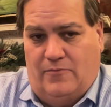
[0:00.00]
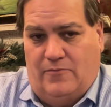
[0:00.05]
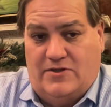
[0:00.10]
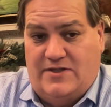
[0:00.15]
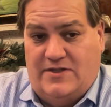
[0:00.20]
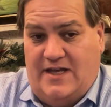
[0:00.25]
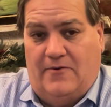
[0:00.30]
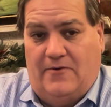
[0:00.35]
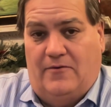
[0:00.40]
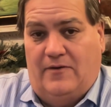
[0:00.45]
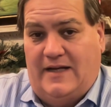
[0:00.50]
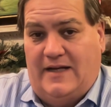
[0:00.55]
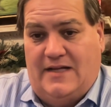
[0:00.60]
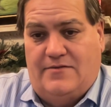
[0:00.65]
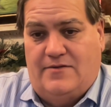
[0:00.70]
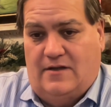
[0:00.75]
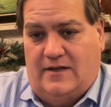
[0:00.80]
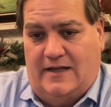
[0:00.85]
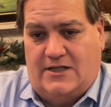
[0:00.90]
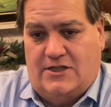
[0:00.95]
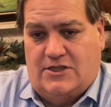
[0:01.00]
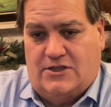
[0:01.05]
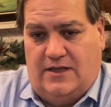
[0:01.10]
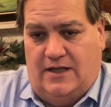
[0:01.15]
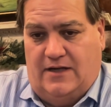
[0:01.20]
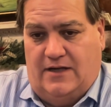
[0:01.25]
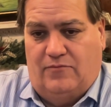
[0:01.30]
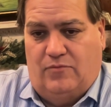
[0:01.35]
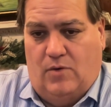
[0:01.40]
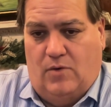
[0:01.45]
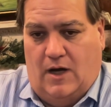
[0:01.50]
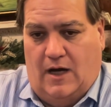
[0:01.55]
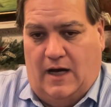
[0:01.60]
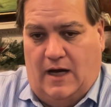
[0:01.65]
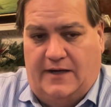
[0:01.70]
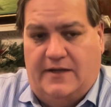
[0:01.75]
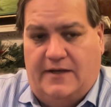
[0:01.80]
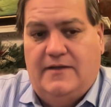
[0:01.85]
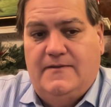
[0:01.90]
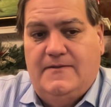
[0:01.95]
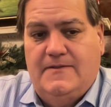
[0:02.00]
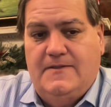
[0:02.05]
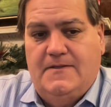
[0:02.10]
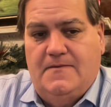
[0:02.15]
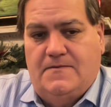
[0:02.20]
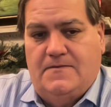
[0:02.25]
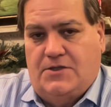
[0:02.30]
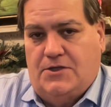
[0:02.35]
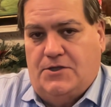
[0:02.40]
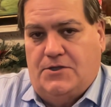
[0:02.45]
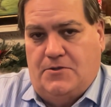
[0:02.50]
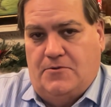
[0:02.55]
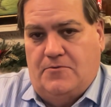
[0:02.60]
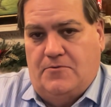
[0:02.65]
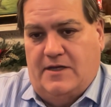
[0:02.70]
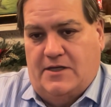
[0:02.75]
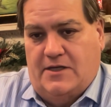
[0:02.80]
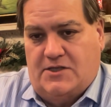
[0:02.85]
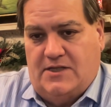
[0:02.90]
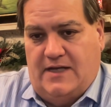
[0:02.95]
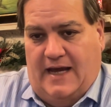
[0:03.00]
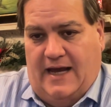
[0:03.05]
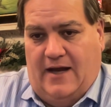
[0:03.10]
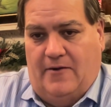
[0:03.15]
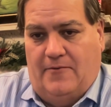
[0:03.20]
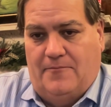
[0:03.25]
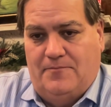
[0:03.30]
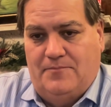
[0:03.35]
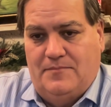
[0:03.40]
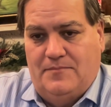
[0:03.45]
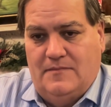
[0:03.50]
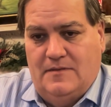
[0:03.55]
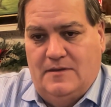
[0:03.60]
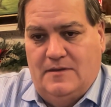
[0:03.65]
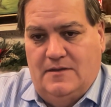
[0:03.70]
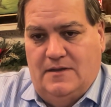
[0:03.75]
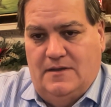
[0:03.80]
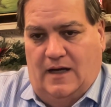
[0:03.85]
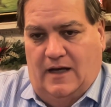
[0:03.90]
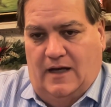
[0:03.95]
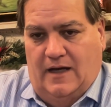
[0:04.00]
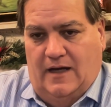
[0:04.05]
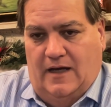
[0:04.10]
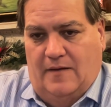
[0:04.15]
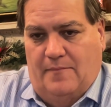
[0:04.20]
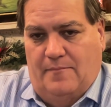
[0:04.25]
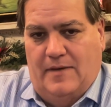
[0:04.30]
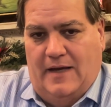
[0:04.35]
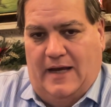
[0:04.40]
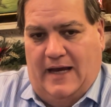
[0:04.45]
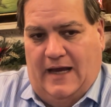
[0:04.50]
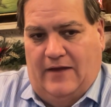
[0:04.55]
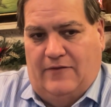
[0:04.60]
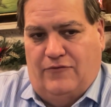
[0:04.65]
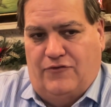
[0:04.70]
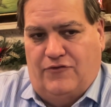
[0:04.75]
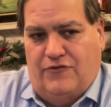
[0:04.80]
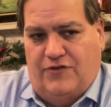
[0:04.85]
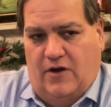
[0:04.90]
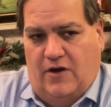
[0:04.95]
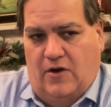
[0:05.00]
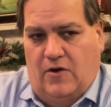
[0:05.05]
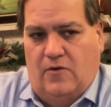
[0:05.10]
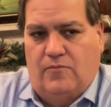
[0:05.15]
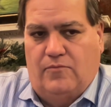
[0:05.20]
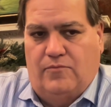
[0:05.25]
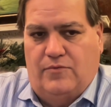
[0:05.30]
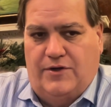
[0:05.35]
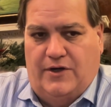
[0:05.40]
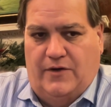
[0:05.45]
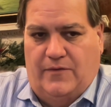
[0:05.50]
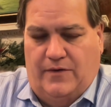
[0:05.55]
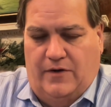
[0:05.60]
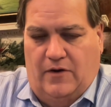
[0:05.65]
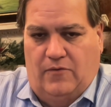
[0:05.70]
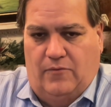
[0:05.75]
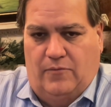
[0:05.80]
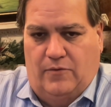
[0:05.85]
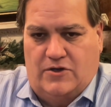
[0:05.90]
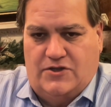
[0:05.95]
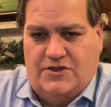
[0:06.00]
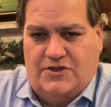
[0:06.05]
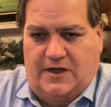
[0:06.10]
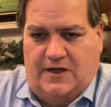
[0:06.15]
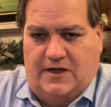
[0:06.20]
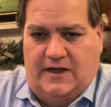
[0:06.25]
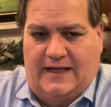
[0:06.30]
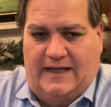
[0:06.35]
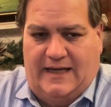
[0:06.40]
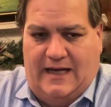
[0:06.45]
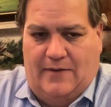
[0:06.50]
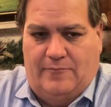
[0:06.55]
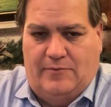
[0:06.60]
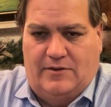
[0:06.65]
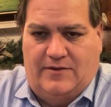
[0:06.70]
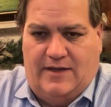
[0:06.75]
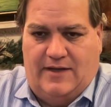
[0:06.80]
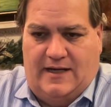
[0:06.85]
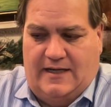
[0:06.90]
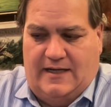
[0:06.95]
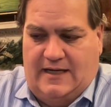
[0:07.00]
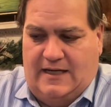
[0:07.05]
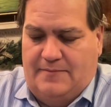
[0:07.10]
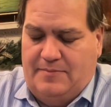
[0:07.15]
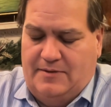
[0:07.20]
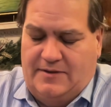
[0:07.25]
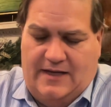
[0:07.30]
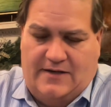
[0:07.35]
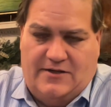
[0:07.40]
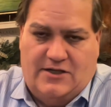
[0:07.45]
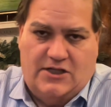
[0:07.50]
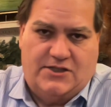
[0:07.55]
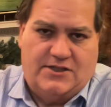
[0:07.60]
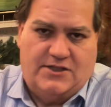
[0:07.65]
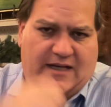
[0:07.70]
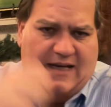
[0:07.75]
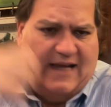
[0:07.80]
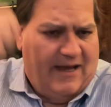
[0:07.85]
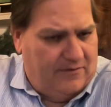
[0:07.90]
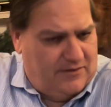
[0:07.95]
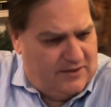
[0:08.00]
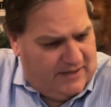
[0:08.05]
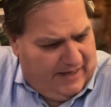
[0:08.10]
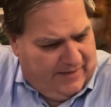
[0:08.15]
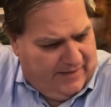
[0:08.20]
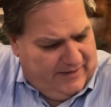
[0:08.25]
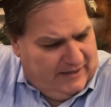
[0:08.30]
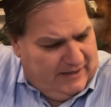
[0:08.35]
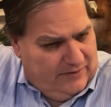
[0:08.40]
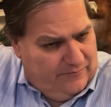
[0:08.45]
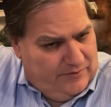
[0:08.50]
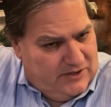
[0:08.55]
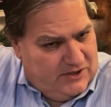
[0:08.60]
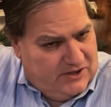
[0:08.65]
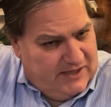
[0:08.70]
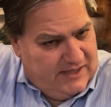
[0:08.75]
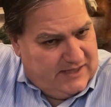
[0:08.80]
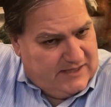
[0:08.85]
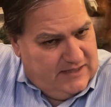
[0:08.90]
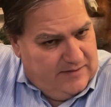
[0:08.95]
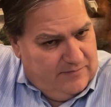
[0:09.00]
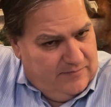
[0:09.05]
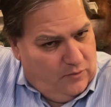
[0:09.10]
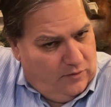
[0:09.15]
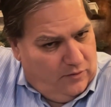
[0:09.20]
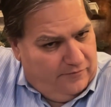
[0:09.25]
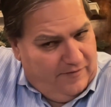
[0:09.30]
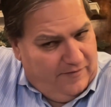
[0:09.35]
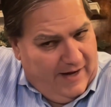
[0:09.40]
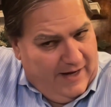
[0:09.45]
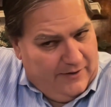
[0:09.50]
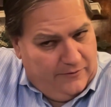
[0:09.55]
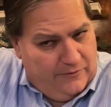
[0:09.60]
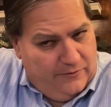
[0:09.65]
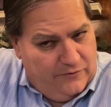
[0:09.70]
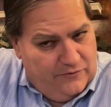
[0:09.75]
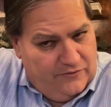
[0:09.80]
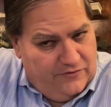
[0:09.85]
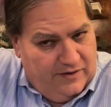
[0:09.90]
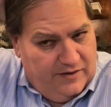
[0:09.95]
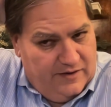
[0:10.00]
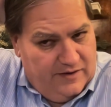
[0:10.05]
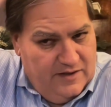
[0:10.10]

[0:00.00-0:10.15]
they don't need the legislative yuan to do this now. And so, in other words, they're going to get what they need. But they just announced, I think it was 60 more fighters and,